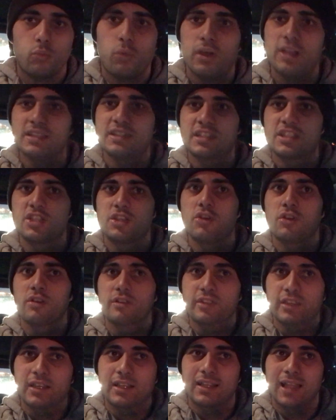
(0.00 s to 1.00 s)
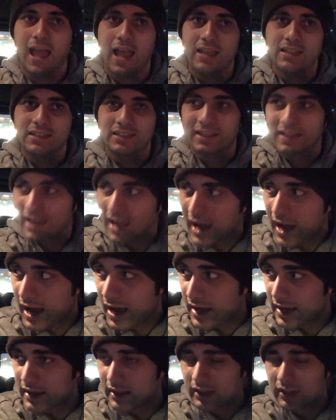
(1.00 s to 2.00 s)
once you're the glass
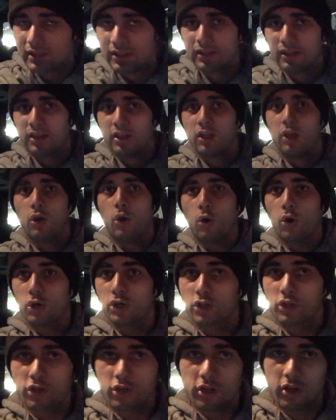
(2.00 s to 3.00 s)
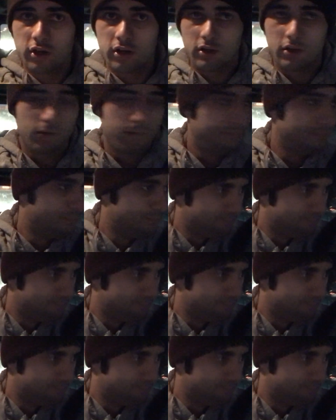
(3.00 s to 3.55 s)
guy or girl,